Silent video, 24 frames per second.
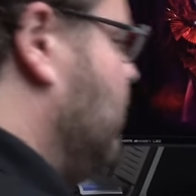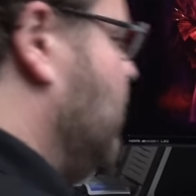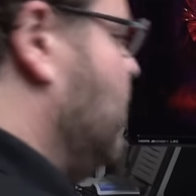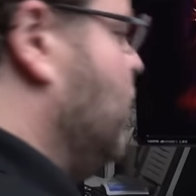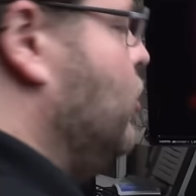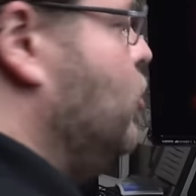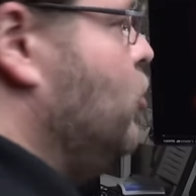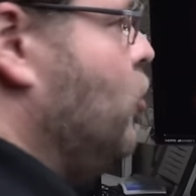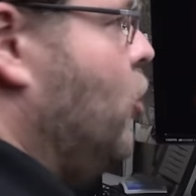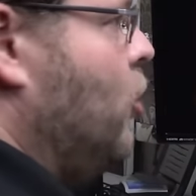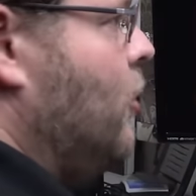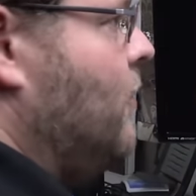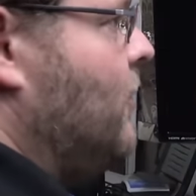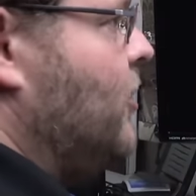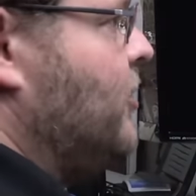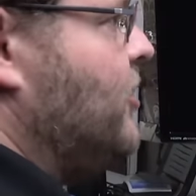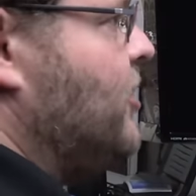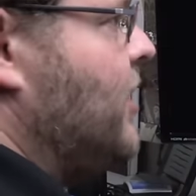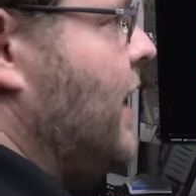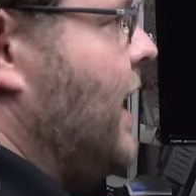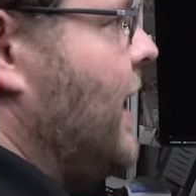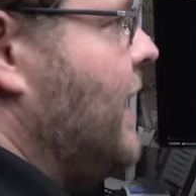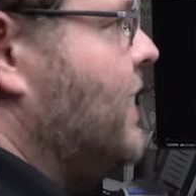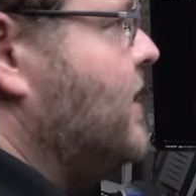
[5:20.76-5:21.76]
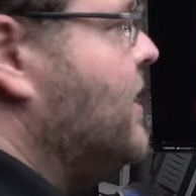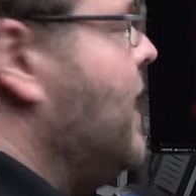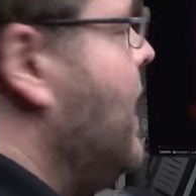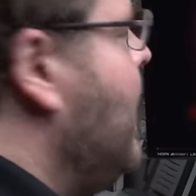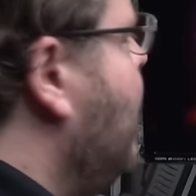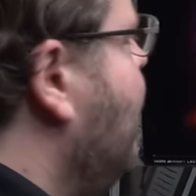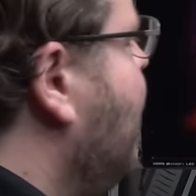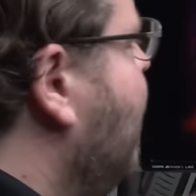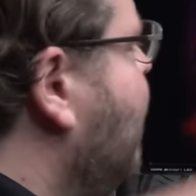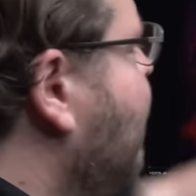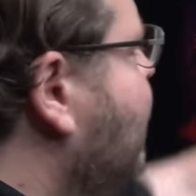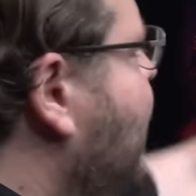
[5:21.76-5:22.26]
the normal size,
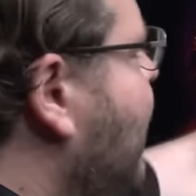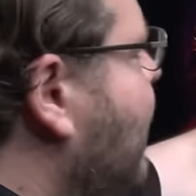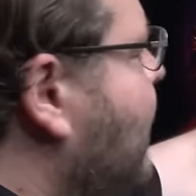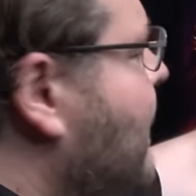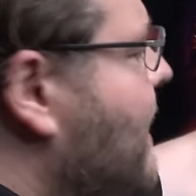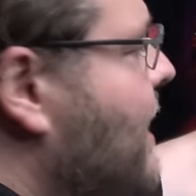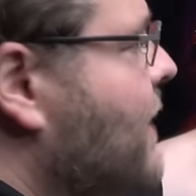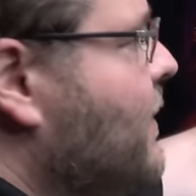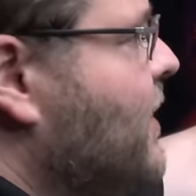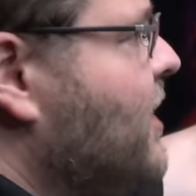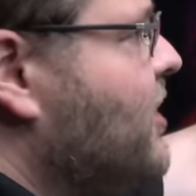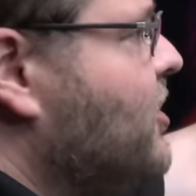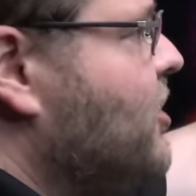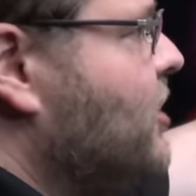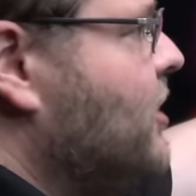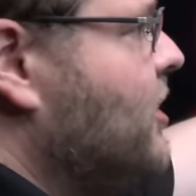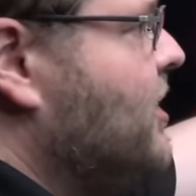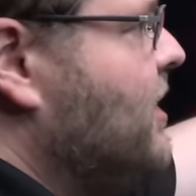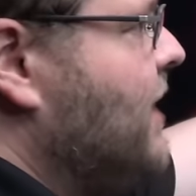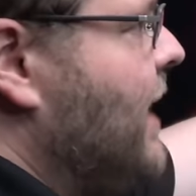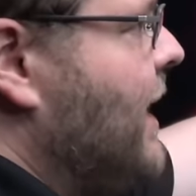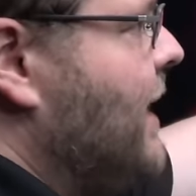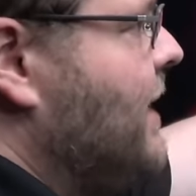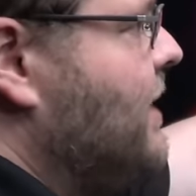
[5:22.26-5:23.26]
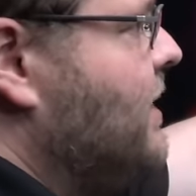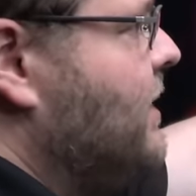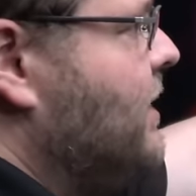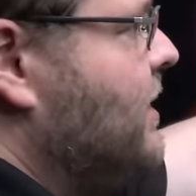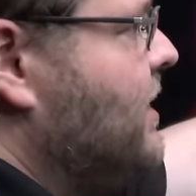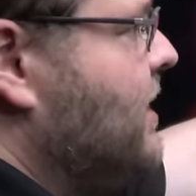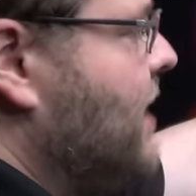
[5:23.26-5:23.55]
but that image stays the